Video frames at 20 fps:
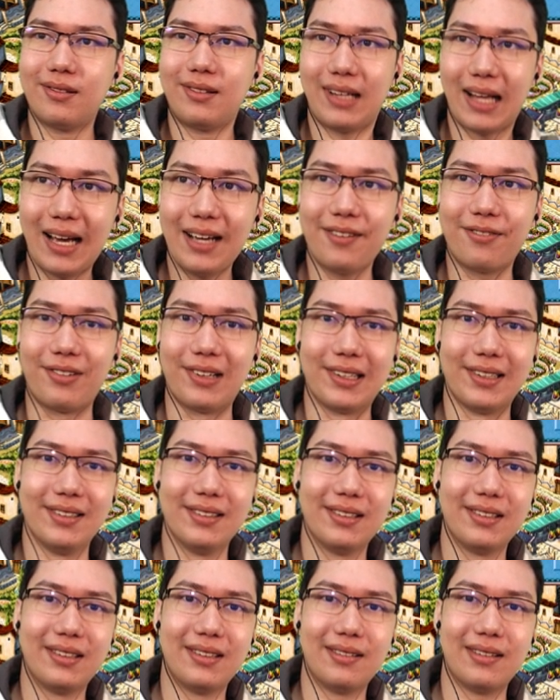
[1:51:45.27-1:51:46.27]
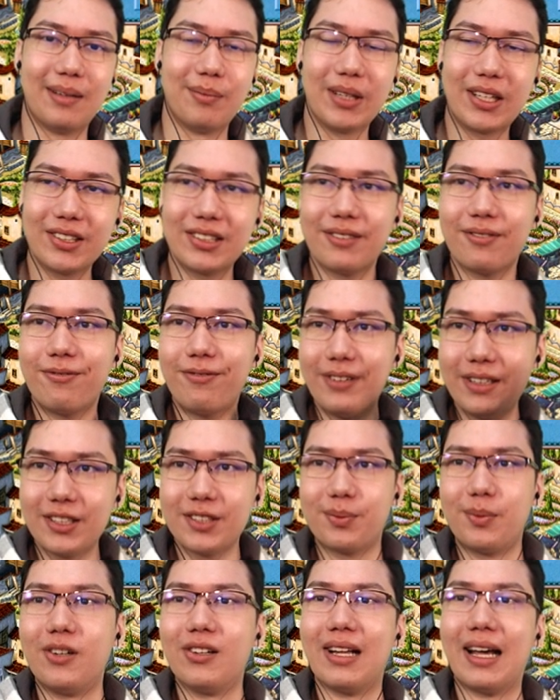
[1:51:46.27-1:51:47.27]
lively and because it
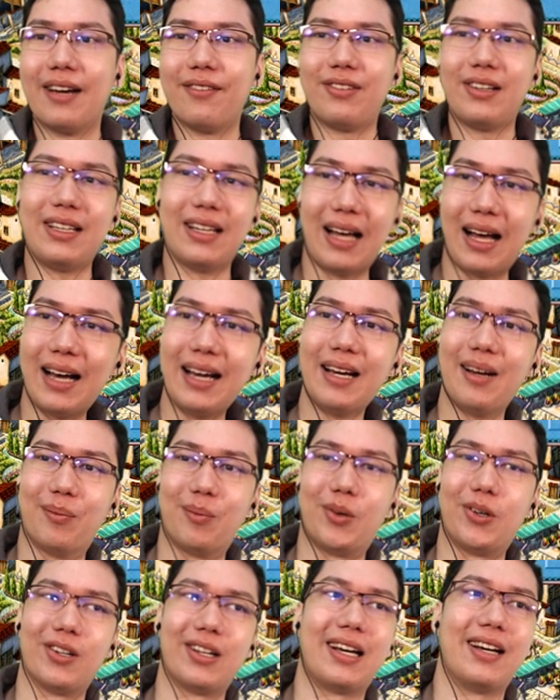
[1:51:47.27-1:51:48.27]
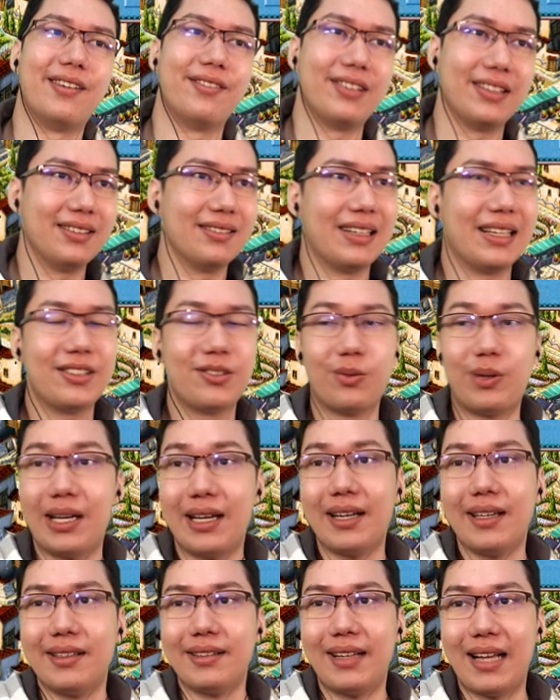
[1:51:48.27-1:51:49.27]
feels more lively, I am more lively. That's
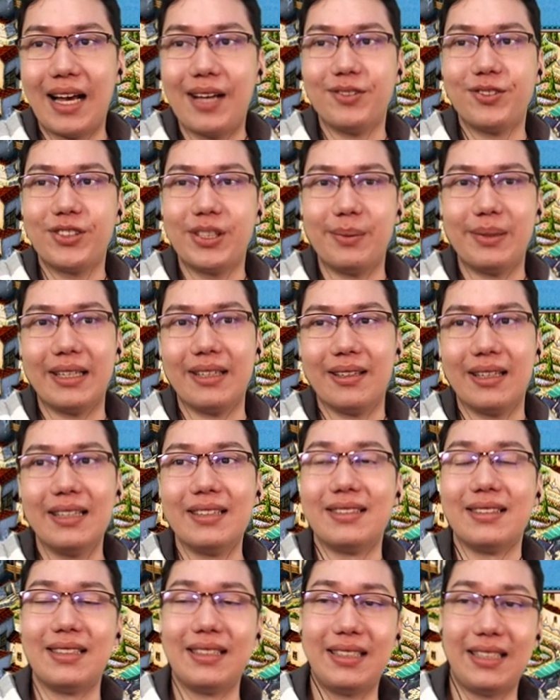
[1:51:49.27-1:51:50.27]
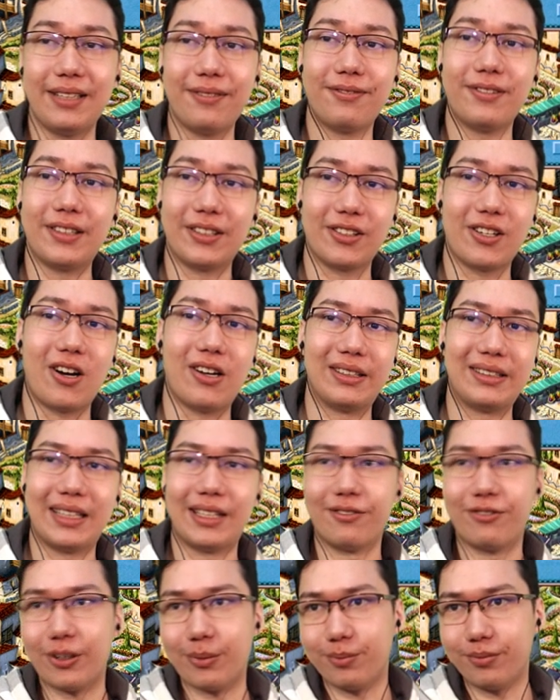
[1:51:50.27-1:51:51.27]
why live streaming is different
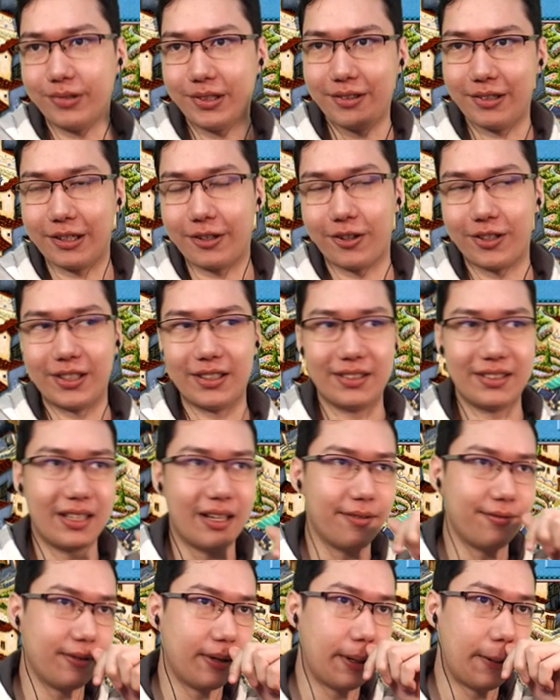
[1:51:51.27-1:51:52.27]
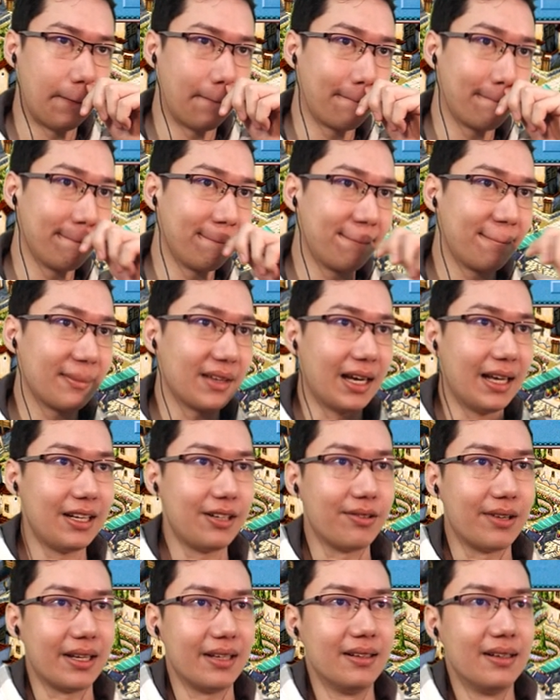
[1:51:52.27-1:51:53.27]
content from pre-recorded stuff.
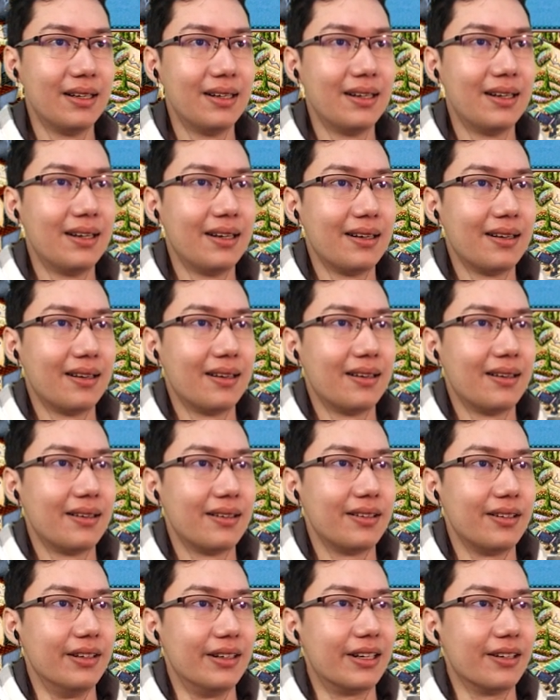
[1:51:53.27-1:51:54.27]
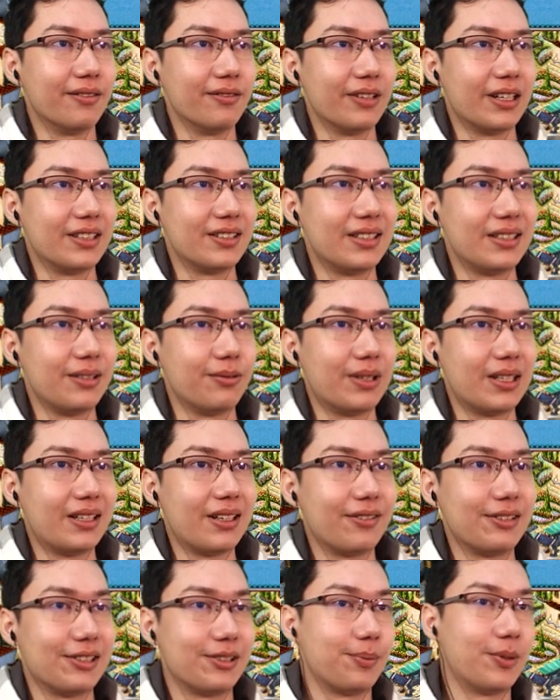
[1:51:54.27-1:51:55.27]
Anyway, you can run a city well
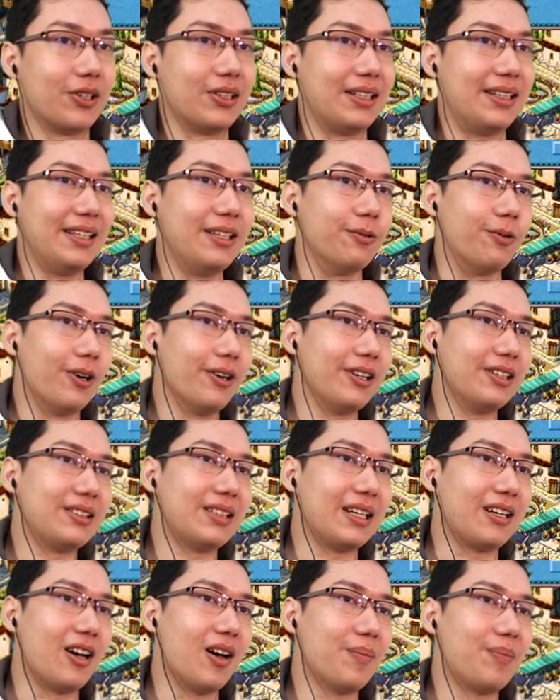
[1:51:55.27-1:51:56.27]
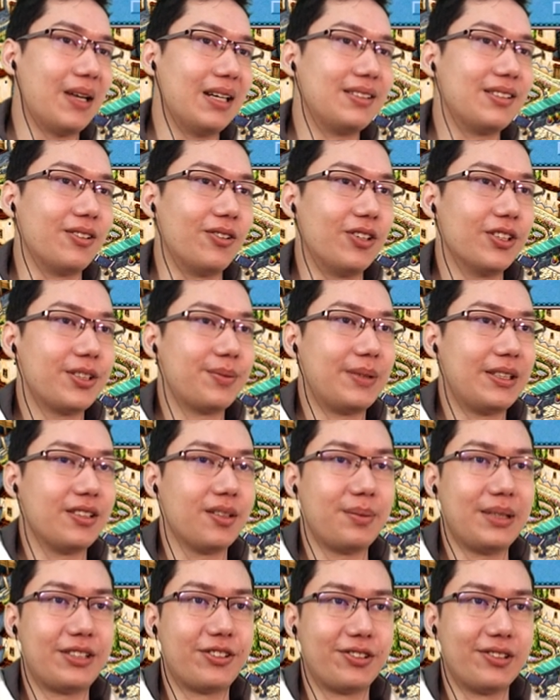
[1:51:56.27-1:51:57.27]
enough to support elite warriors like hoplites and horsemen,
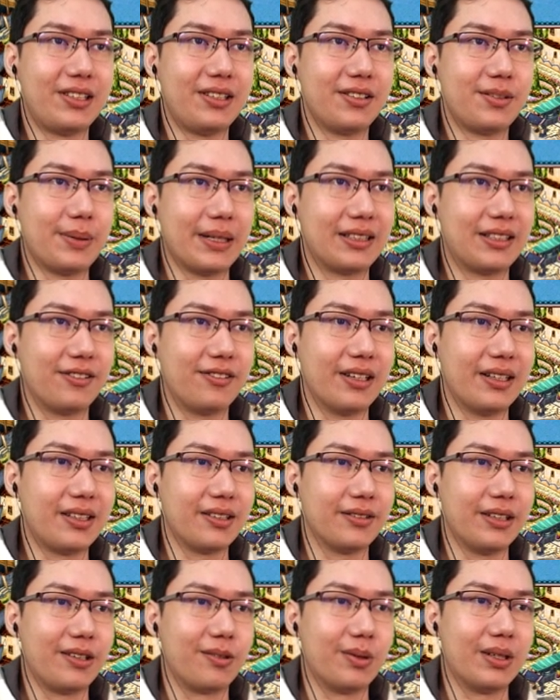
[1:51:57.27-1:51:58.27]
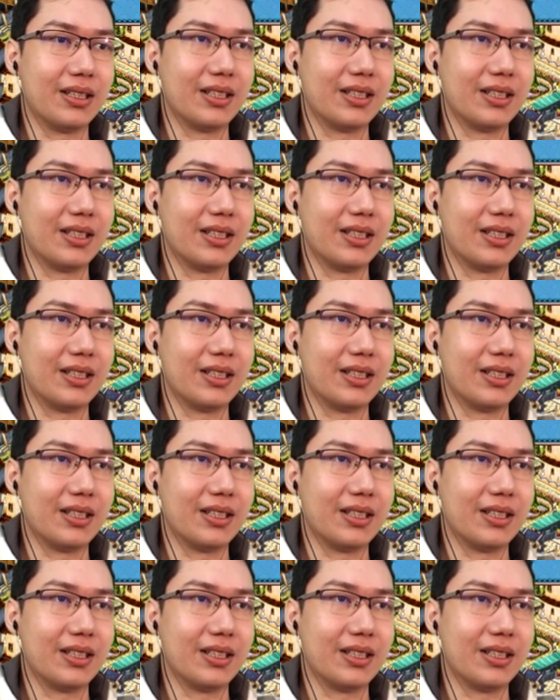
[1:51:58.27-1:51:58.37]
you'll be truly respected throughout the Greek